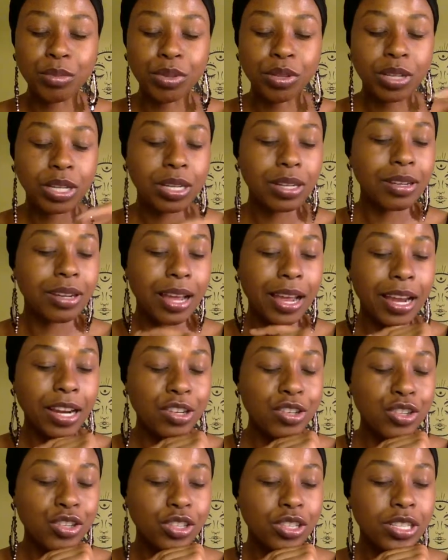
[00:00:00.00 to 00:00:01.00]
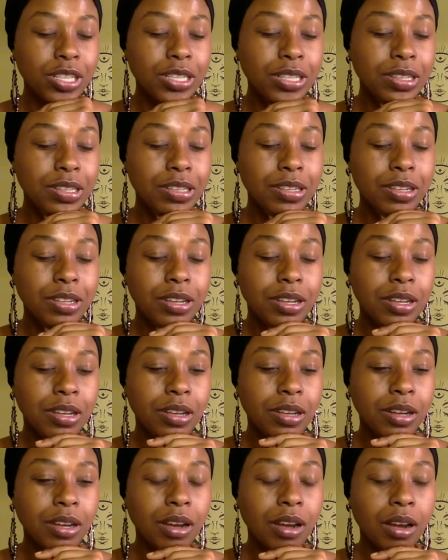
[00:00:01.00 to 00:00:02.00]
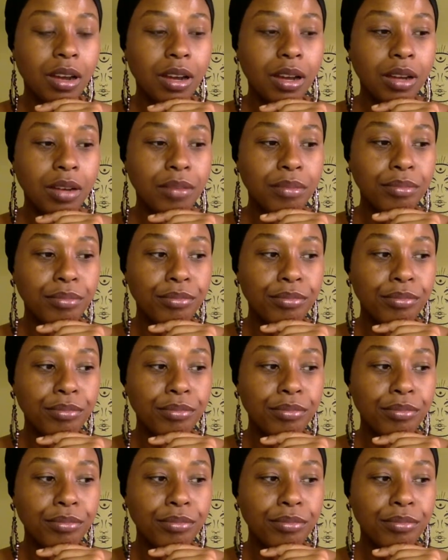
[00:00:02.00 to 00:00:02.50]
book, actually. Uh,